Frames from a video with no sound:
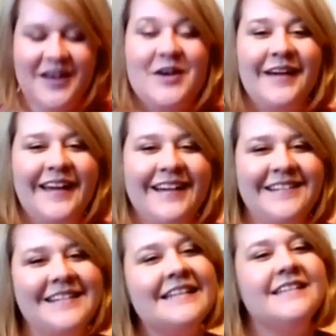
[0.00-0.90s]
Okay,
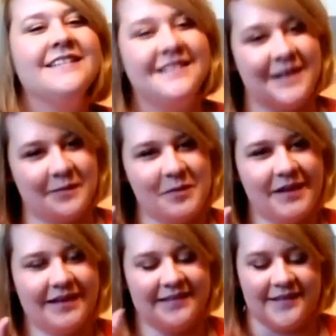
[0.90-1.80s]
number
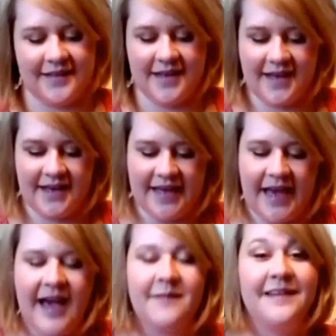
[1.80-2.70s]
1,
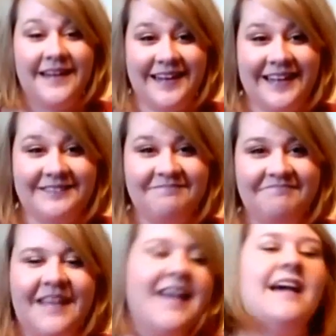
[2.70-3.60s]
I'm Canadian.
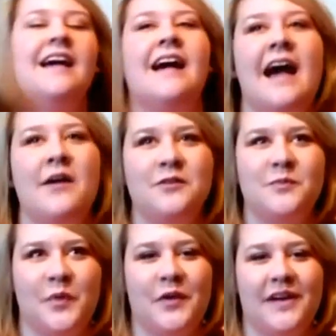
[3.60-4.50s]
I was
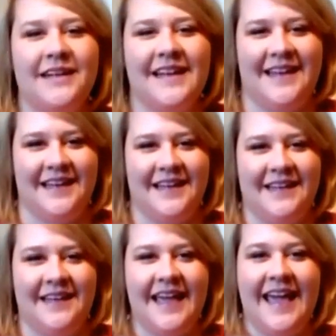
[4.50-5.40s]
born
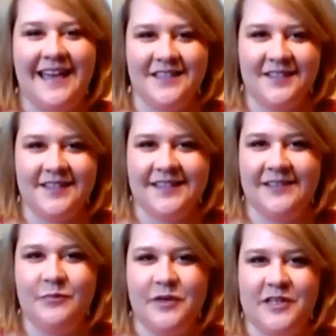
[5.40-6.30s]
in
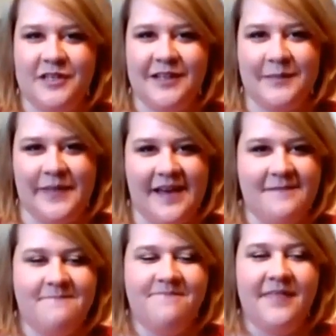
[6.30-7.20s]
Hazelton, British
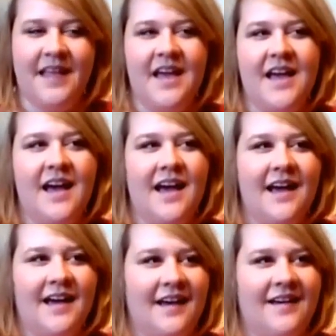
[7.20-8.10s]
Columbia,
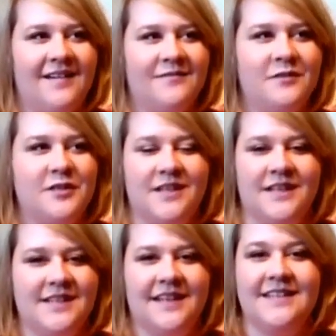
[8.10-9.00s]
which
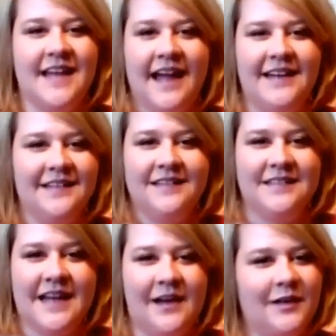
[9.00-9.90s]
is a tiny little
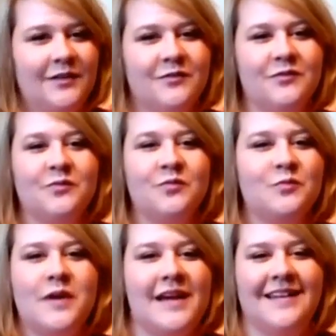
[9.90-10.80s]
town
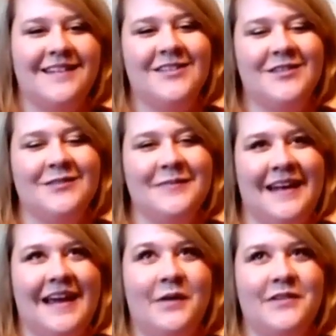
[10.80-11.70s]
way too
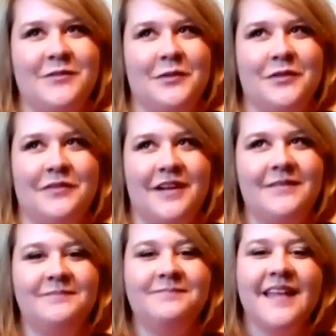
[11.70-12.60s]
many hours north of
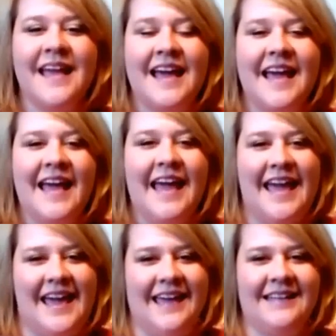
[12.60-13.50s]
here.
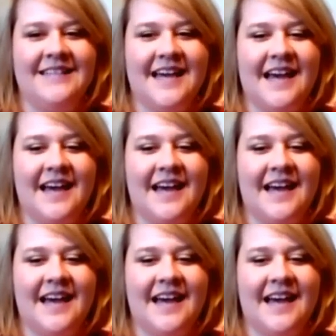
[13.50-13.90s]
And